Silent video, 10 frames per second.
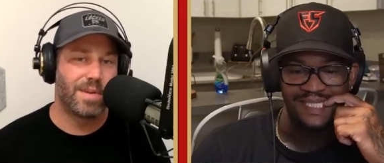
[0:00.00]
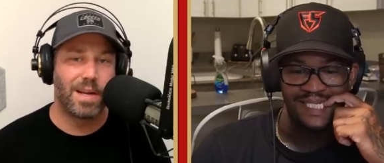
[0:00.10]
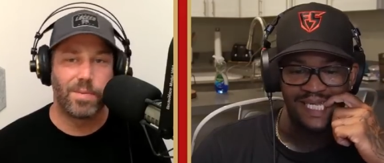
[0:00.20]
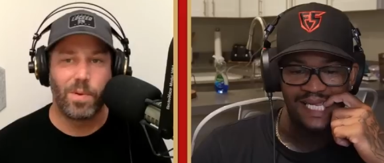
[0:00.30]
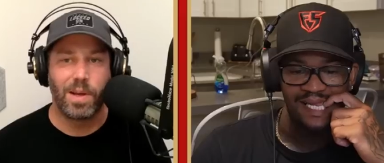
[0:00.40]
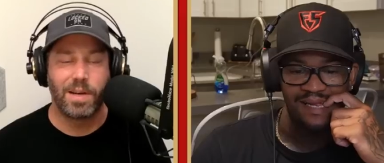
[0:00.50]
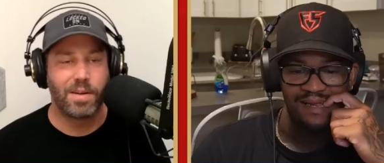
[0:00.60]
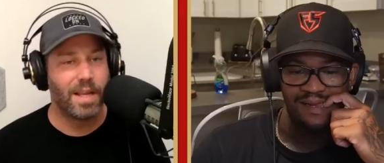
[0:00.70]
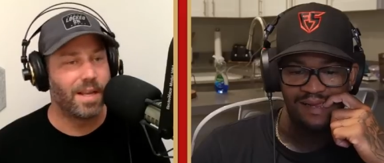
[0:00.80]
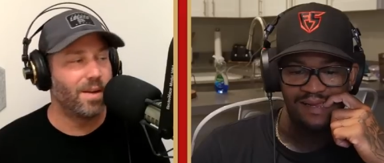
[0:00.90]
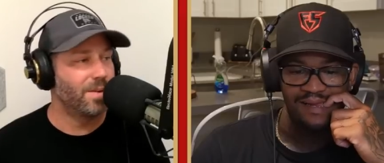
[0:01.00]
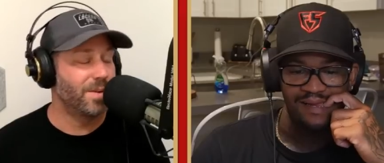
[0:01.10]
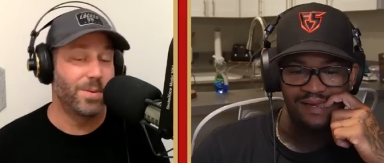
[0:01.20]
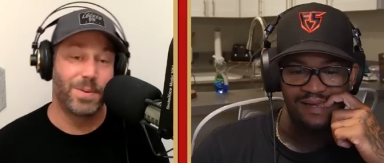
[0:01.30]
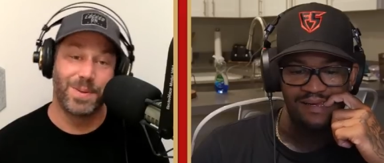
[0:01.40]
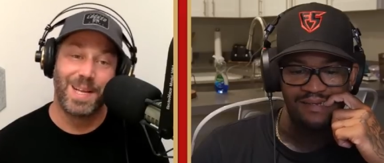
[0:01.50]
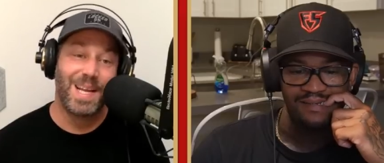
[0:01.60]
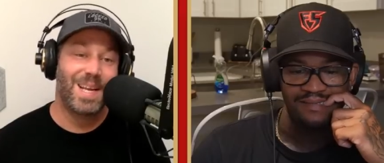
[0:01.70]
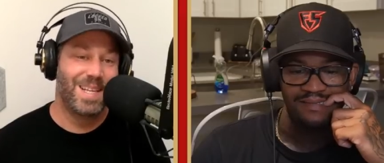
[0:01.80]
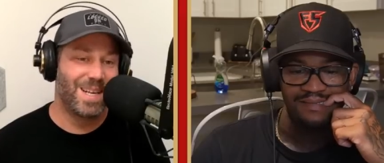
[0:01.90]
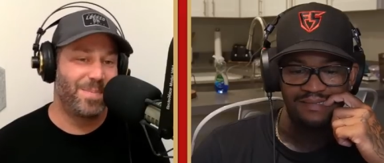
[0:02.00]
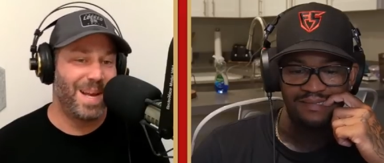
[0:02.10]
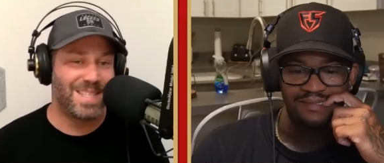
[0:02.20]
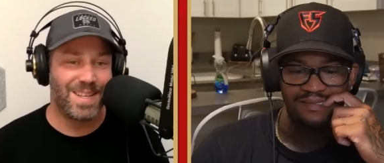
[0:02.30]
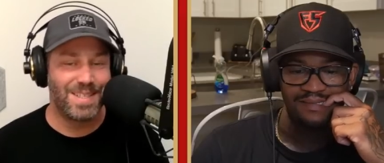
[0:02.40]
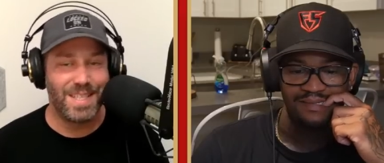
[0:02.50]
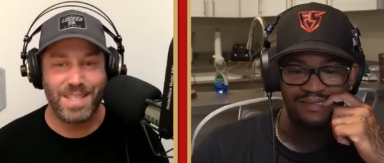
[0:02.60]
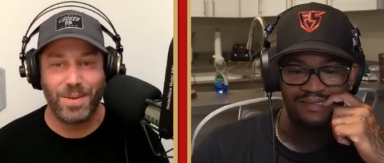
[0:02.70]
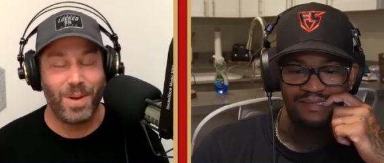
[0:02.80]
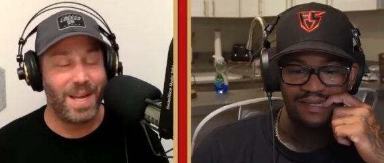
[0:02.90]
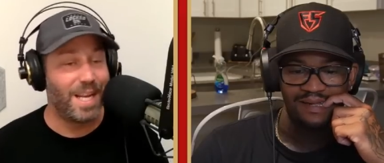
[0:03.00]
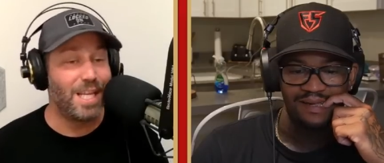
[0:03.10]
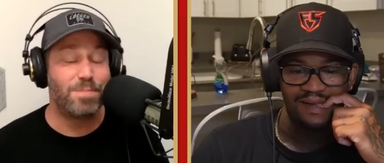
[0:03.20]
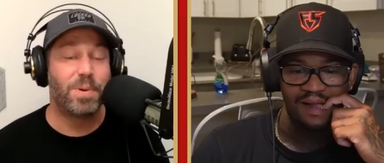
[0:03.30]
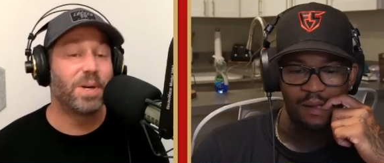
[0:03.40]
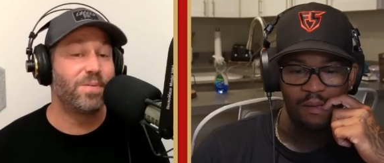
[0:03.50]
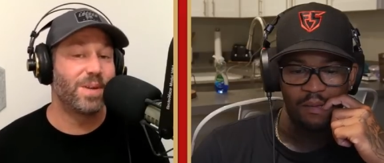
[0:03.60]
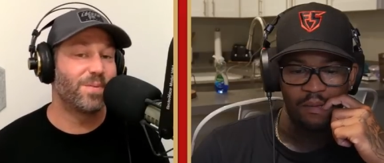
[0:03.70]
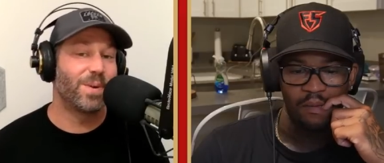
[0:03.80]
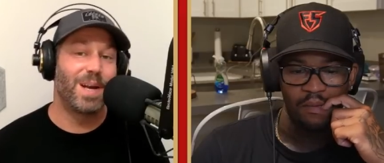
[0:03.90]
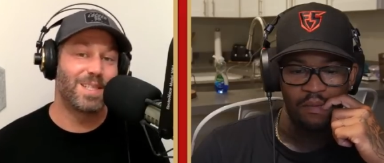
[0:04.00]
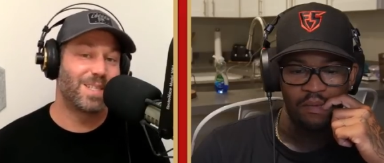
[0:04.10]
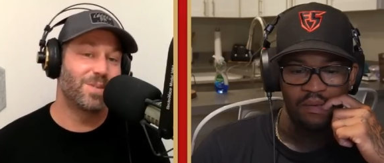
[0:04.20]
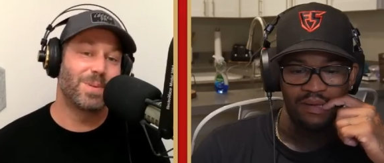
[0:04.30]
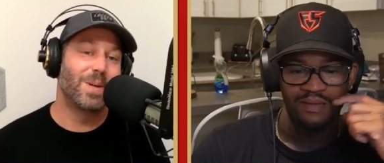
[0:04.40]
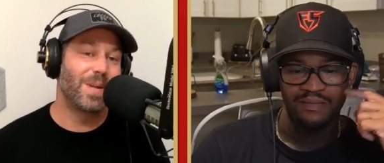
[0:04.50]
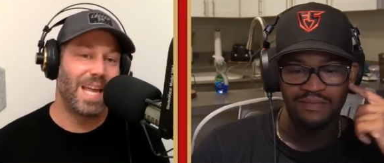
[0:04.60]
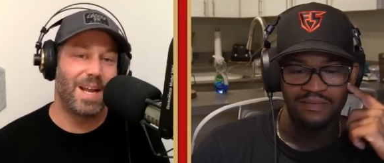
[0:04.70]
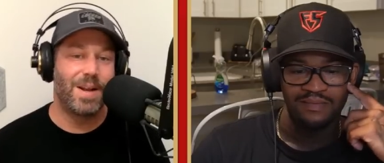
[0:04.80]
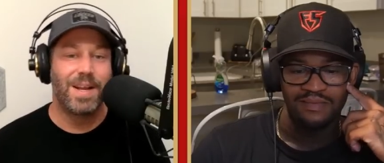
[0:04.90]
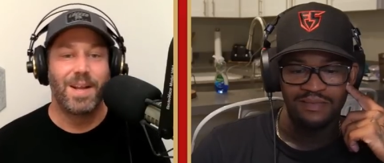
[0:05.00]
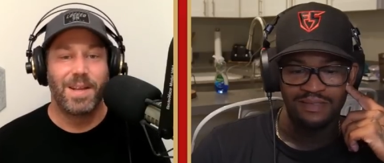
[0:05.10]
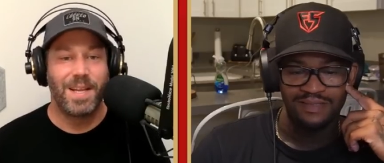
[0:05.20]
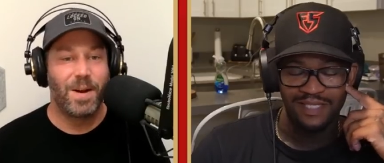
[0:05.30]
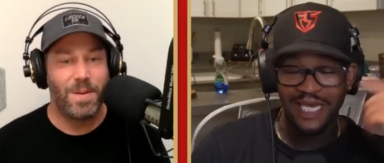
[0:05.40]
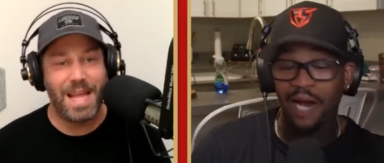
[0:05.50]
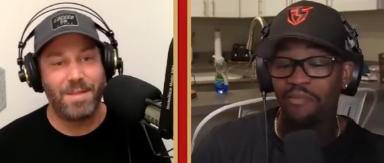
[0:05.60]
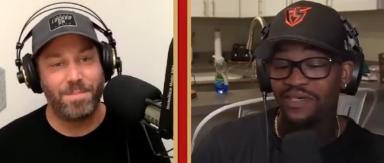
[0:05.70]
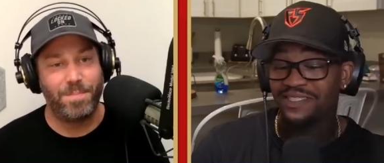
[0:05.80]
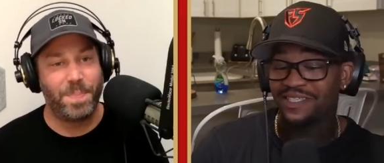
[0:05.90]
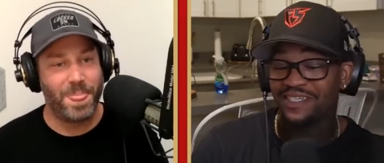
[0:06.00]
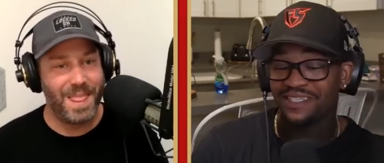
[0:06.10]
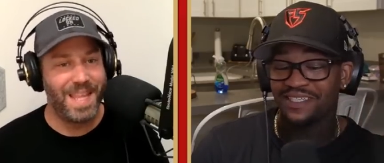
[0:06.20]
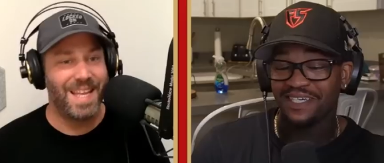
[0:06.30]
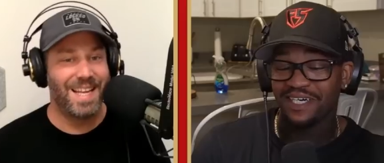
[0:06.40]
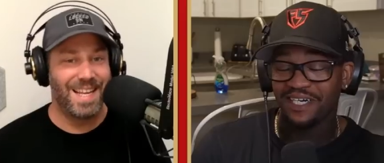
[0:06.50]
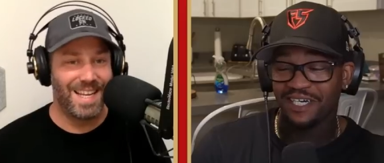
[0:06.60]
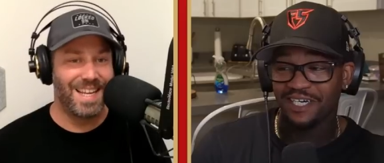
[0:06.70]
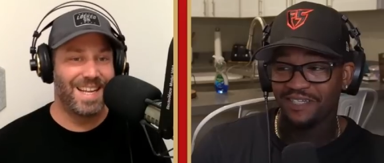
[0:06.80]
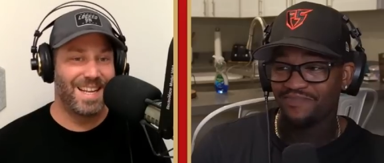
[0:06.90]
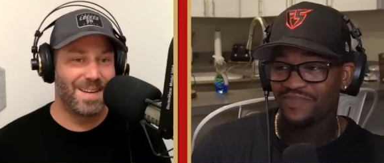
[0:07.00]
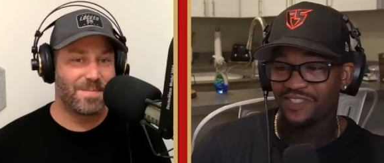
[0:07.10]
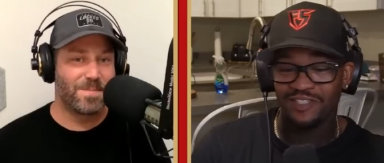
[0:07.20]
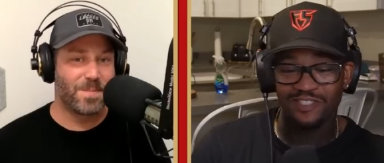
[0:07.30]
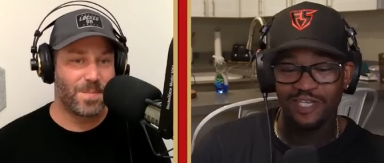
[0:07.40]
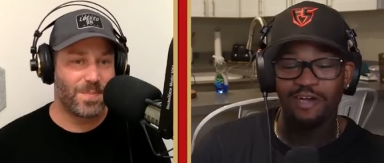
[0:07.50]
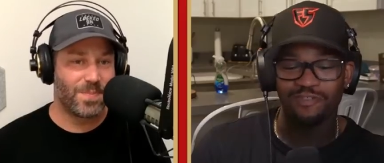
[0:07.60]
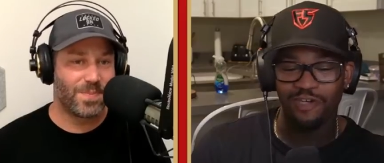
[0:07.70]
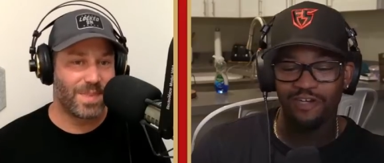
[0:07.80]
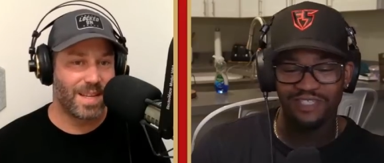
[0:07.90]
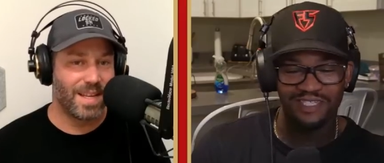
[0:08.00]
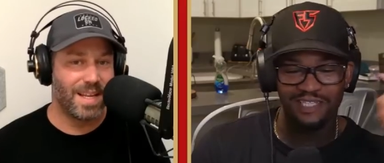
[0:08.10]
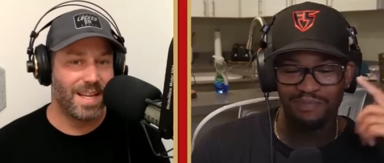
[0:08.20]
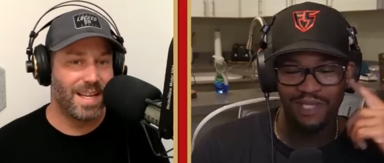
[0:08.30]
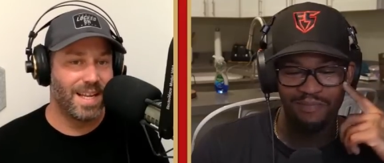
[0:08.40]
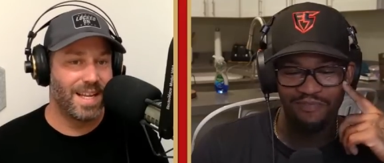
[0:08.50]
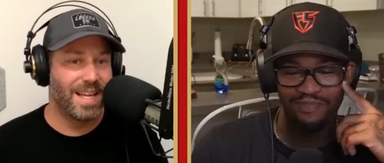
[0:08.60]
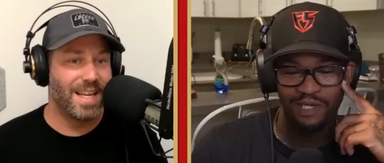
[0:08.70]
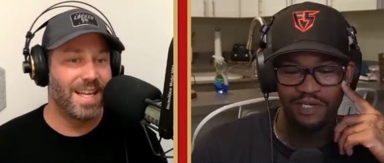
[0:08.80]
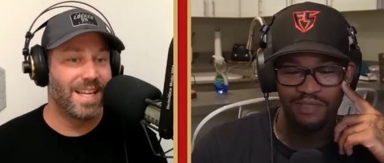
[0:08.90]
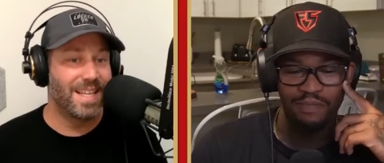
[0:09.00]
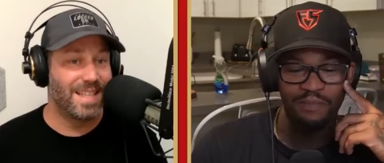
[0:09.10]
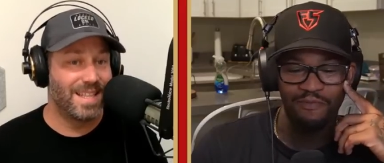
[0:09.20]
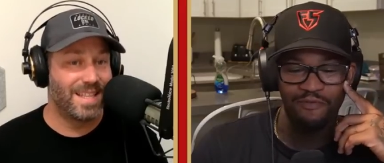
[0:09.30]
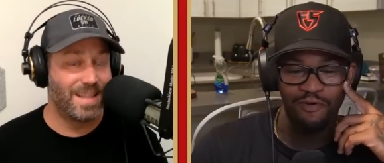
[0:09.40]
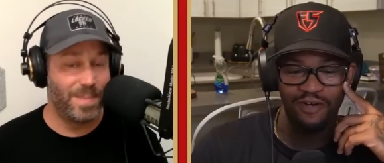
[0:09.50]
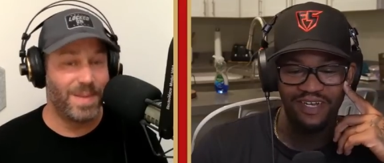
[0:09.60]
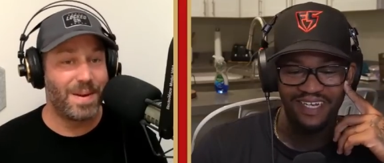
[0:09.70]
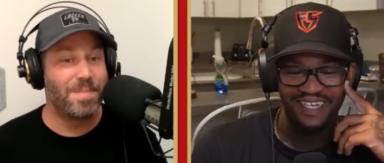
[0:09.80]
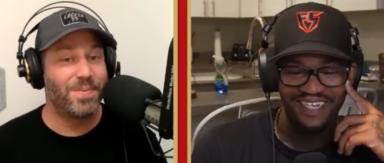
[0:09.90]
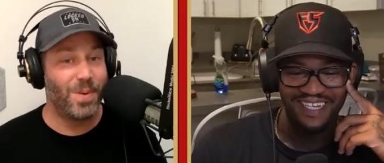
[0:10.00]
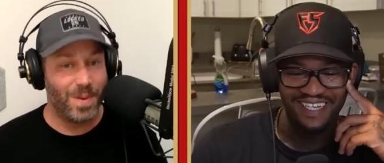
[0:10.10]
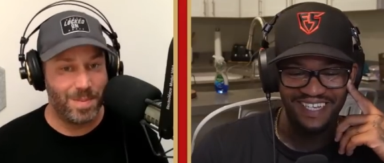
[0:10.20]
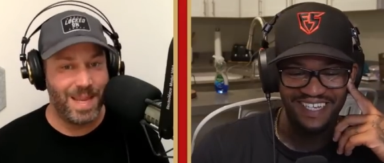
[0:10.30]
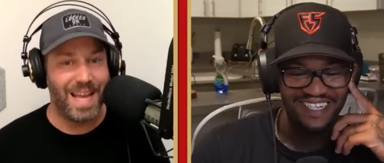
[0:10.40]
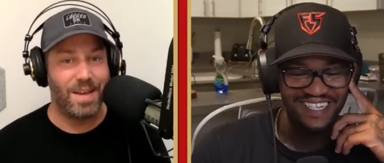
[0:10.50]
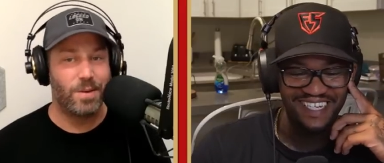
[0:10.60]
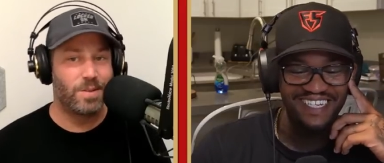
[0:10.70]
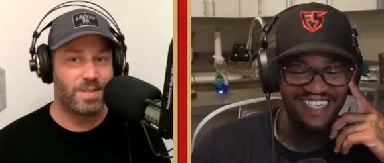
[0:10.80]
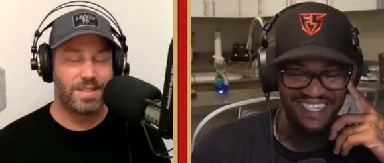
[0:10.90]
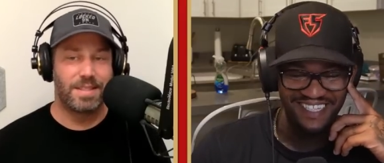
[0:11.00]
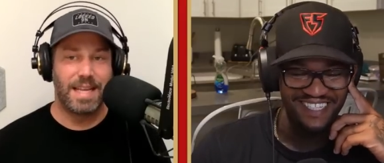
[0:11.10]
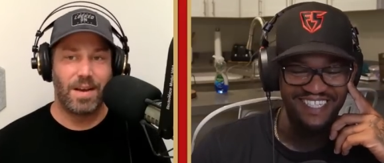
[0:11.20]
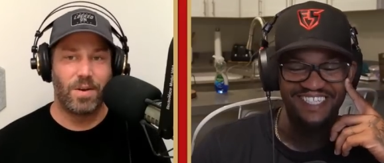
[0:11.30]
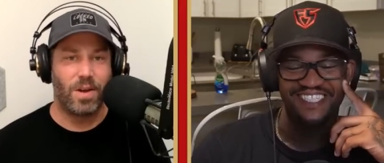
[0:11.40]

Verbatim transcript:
Speaker 1: round one and they're like, oh, cool. You're going to pass on TJ Watt. He's perfect for us because we're okay. You know, the Cowboys
Speaker 2: took uh, Taco Charlton like to play the pick before.
Speaker 1: Right before him. Yeah. Who's now